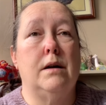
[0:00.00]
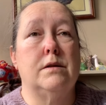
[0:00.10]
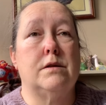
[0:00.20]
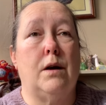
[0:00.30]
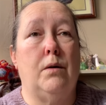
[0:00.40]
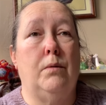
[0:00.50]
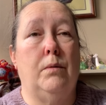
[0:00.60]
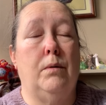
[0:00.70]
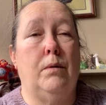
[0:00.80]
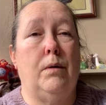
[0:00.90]
So
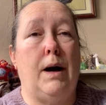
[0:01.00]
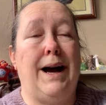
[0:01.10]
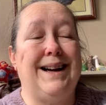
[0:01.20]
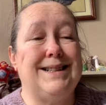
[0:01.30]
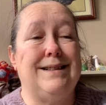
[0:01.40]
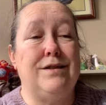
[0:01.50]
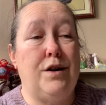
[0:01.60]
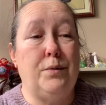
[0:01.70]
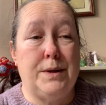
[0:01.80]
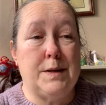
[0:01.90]
I didn't
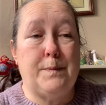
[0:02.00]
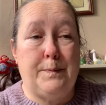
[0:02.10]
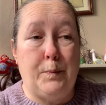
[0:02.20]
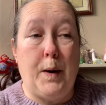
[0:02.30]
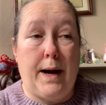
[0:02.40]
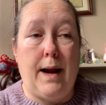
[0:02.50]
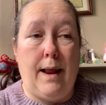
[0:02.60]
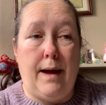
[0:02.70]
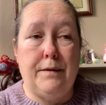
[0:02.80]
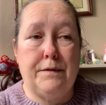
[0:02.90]
know this when I
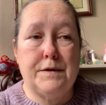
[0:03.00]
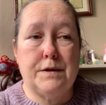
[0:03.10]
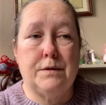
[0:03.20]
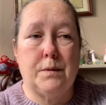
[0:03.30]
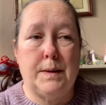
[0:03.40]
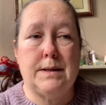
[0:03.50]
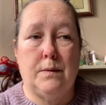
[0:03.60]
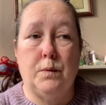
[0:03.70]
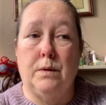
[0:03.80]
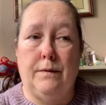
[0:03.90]
left. Otherwise, I
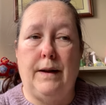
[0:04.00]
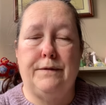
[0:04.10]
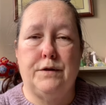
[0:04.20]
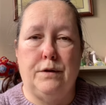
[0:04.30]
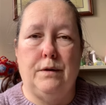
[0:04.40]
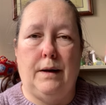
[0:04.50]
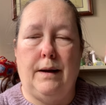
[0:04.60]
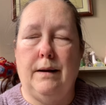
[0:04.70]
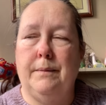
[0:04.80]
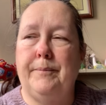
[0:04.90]
would have left earlier.